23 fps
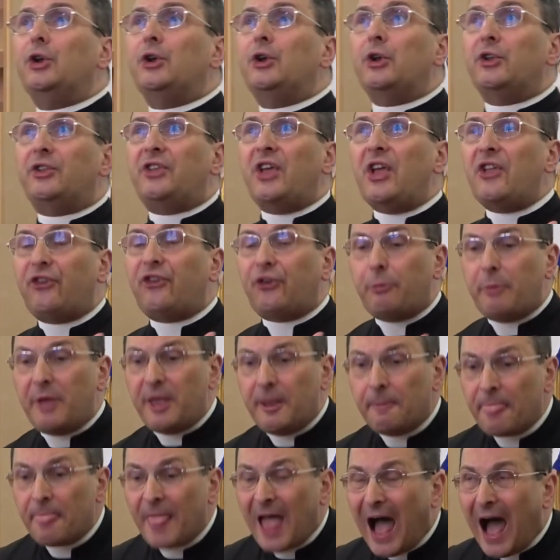Teach
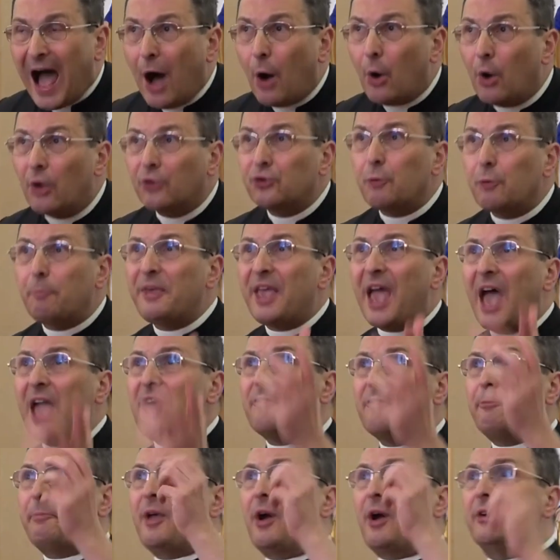me how to
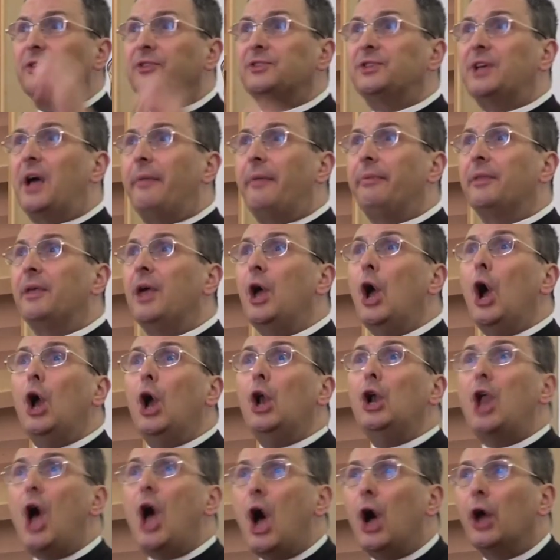behave before your son.
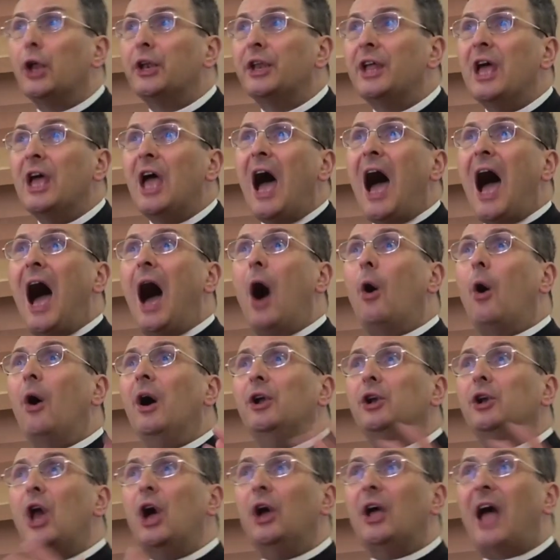
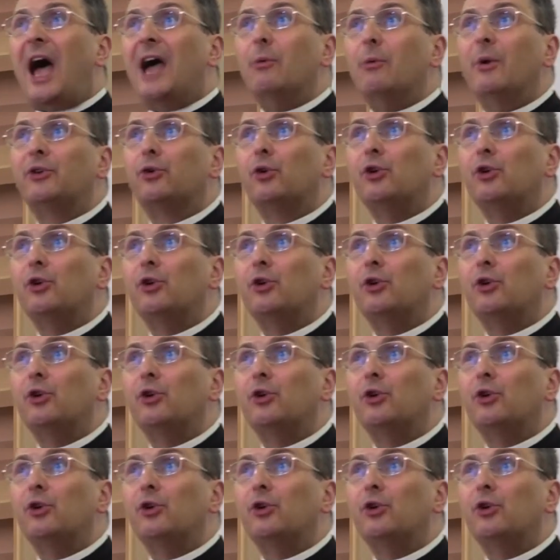I want